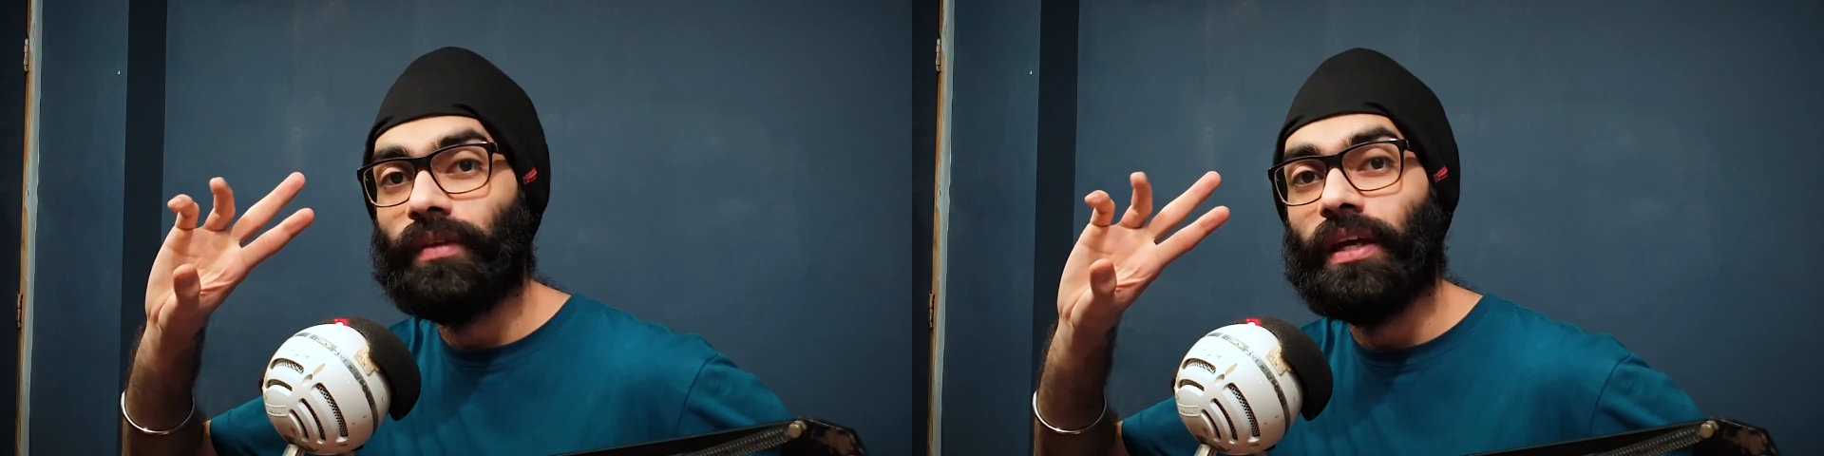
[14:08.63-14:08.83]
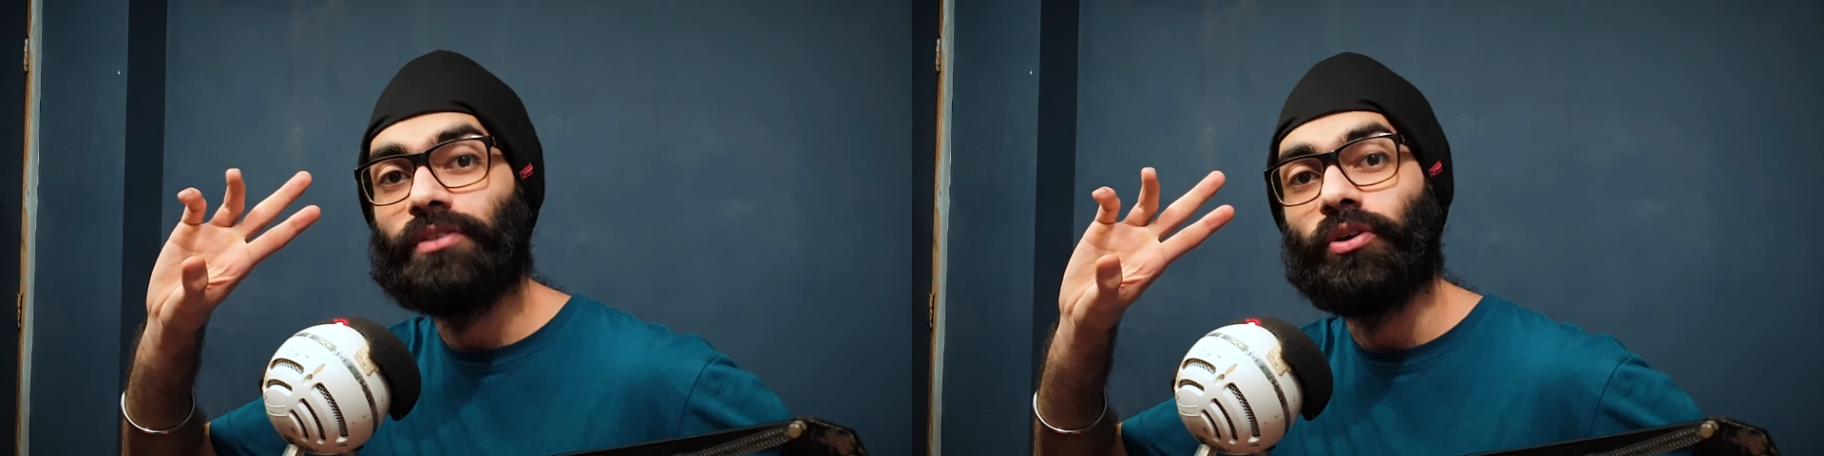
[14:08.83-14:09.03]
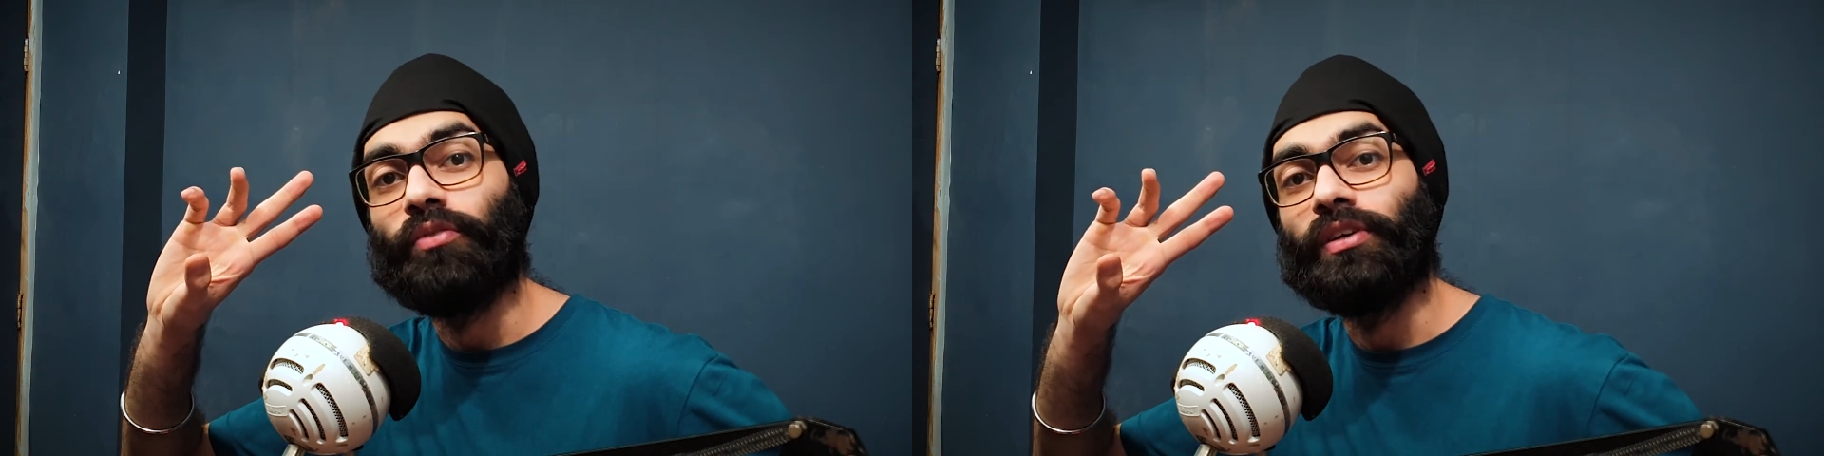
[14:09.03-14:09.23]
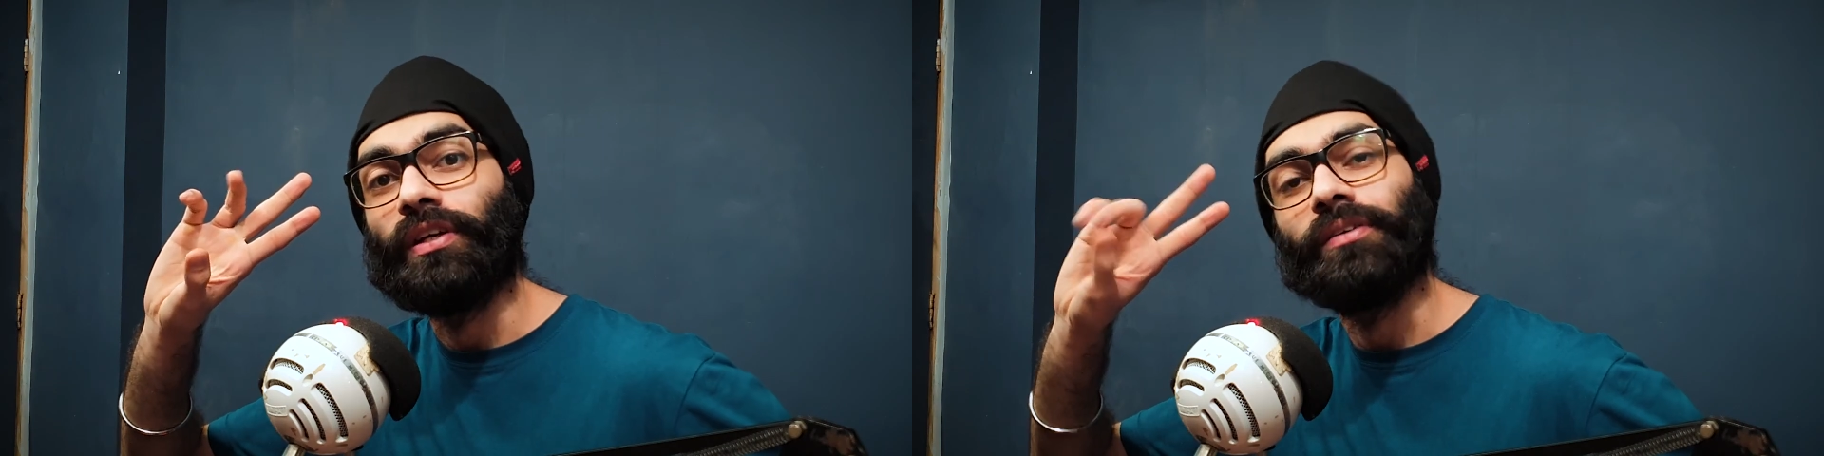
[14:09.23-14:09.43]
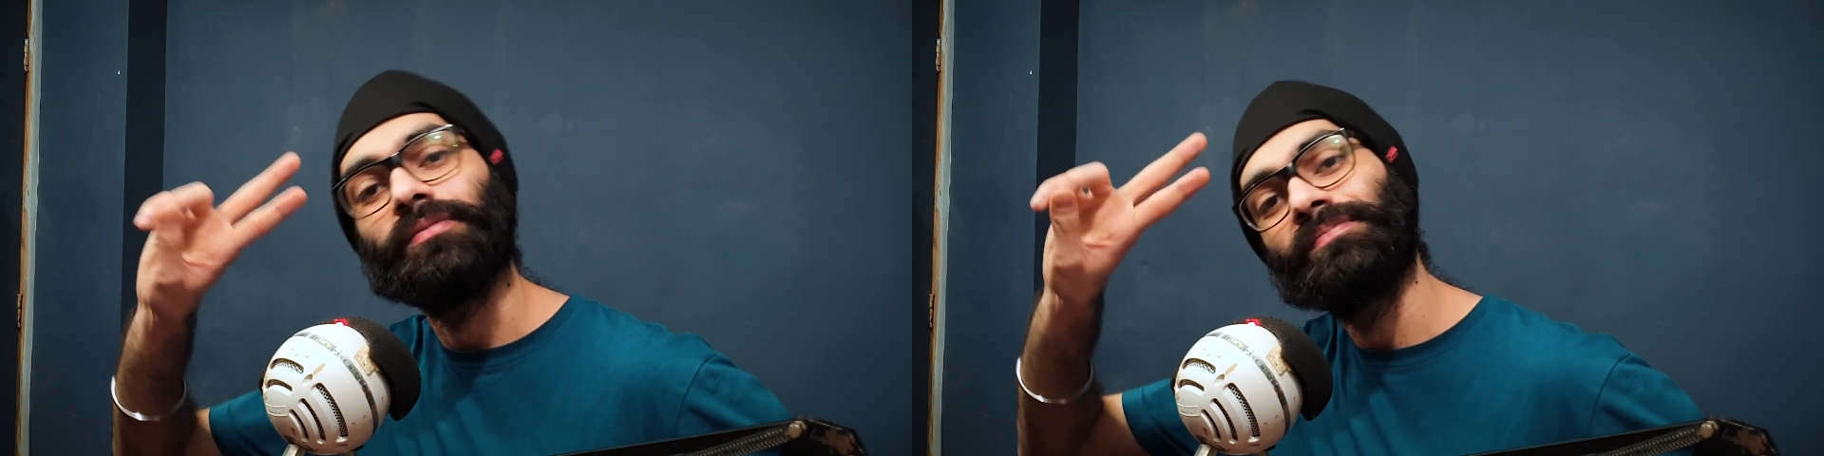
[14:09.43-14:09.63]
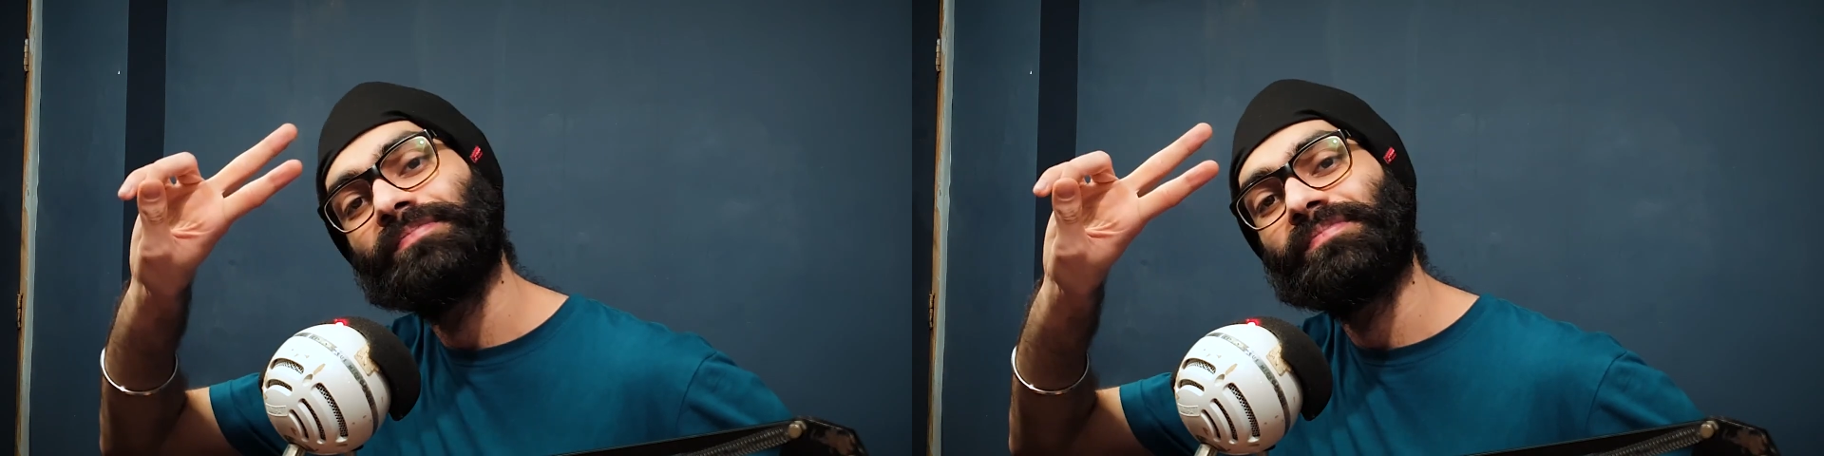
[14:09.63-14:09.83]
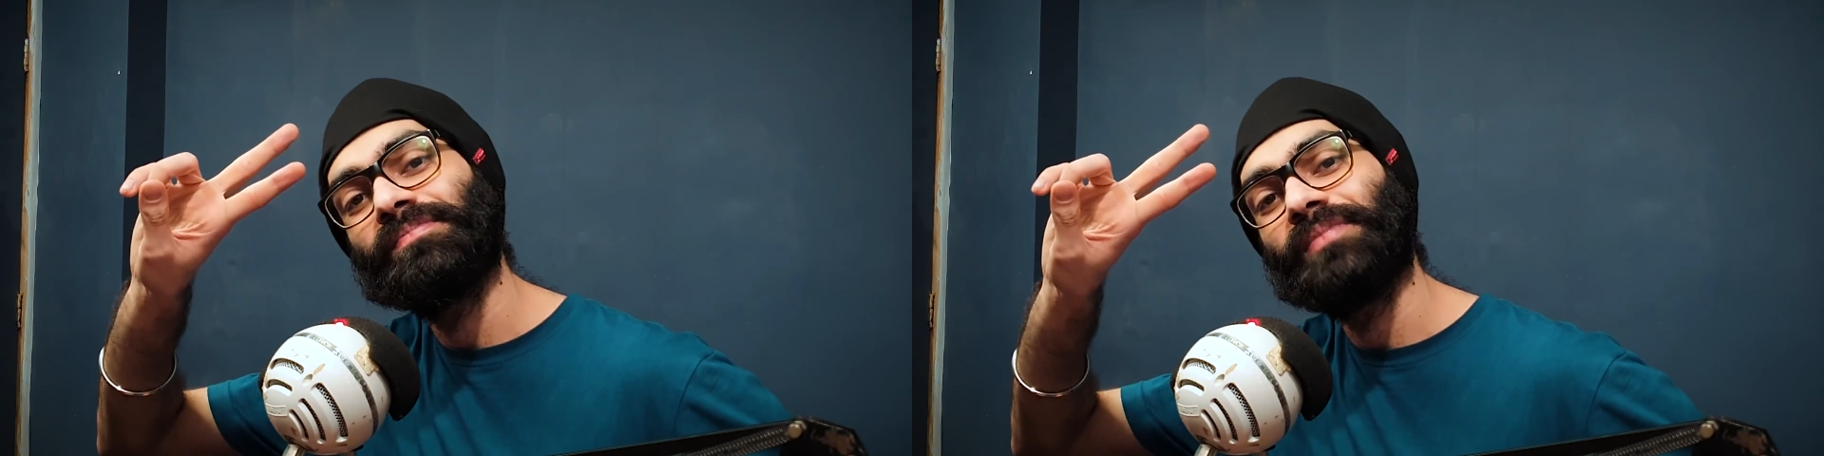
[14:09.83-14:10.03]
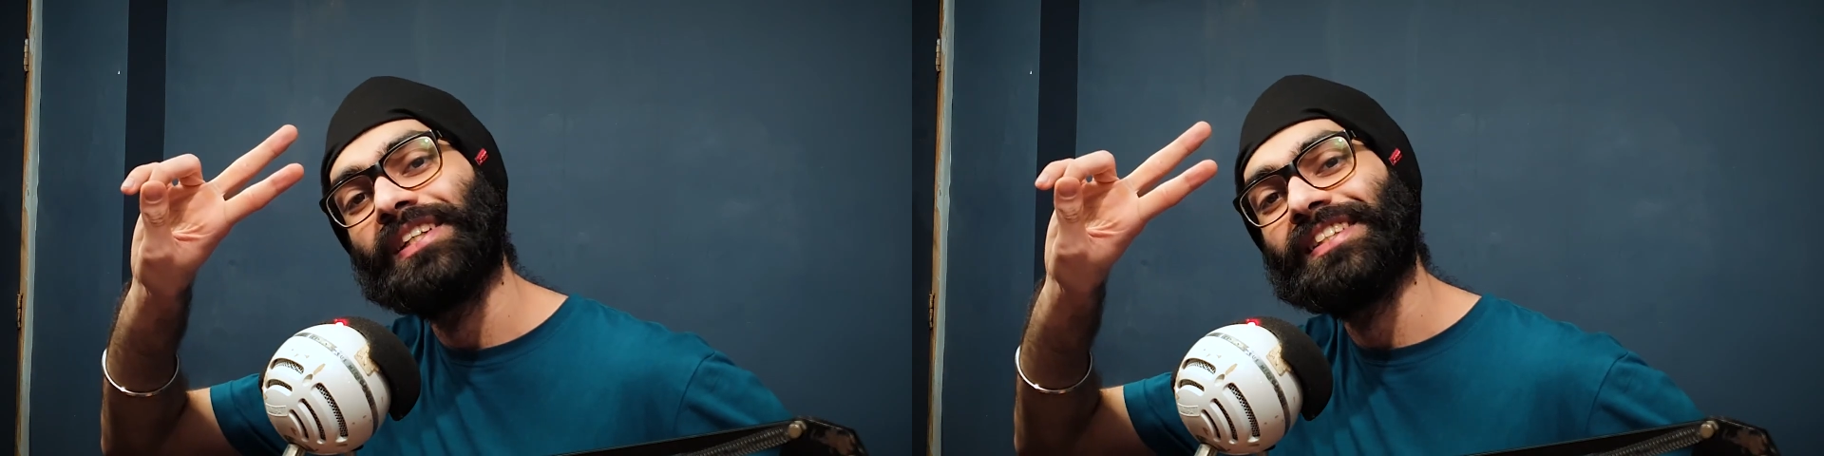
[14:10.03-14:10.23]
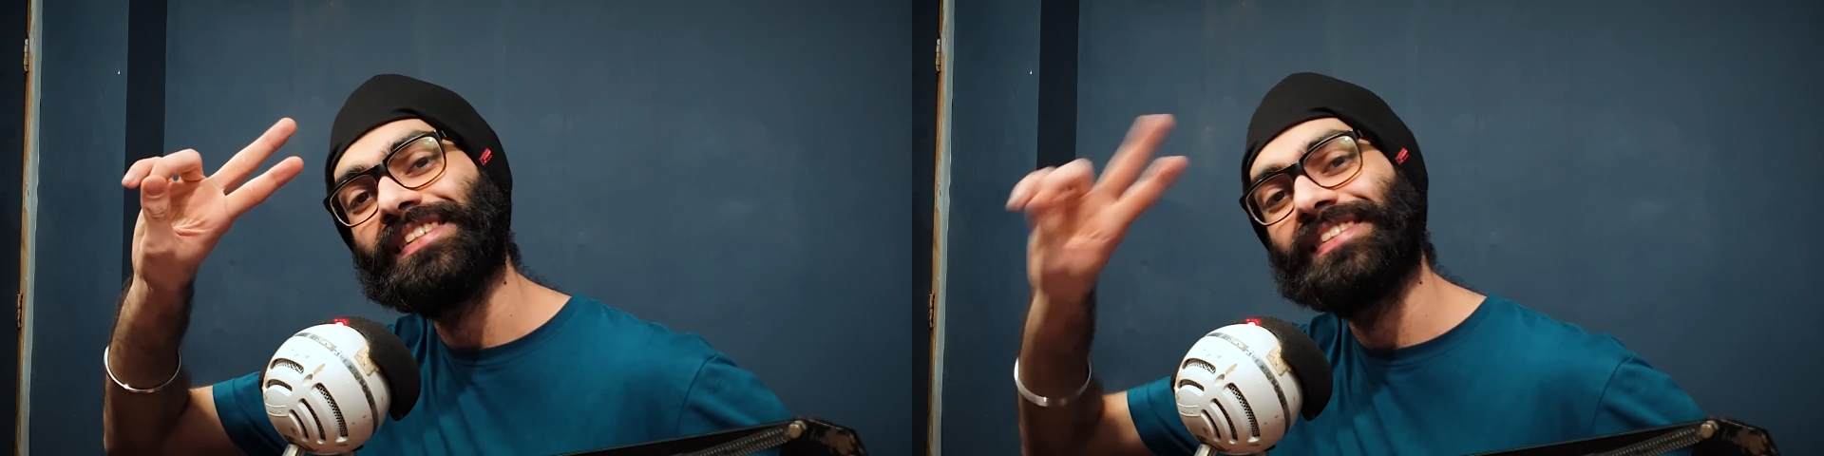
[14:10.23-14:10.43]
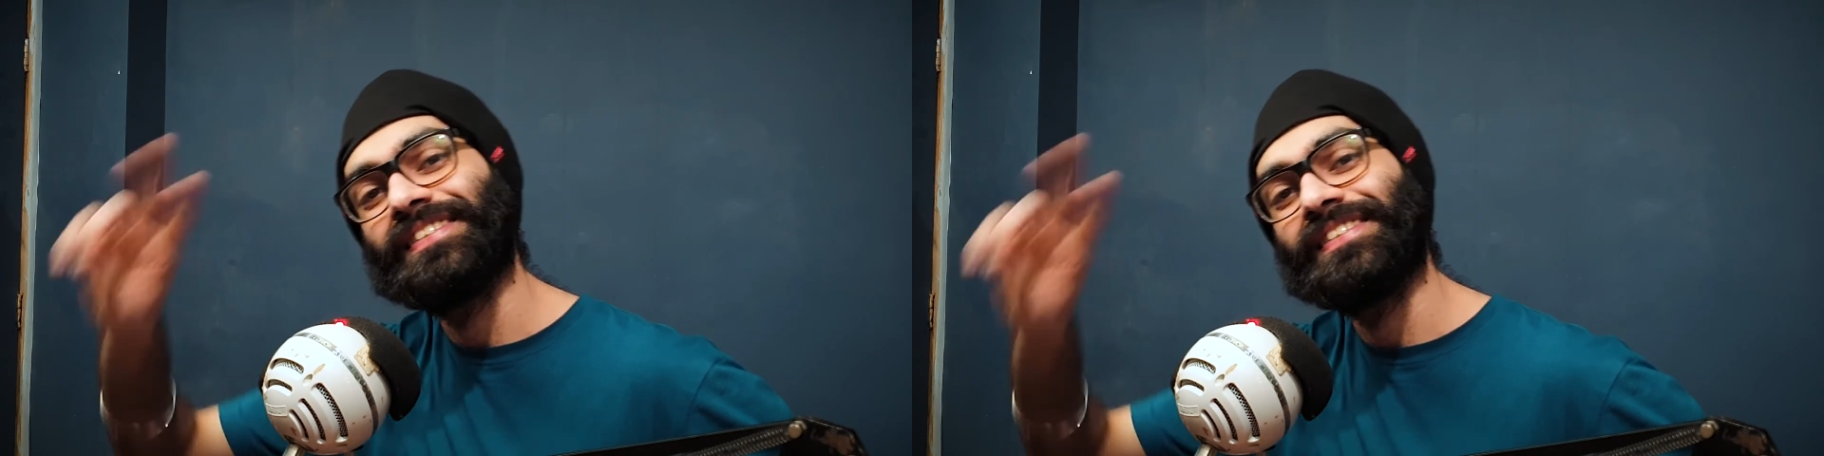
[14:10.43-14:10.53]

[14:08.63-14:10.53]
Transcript: Enjoy your weekend. Peace.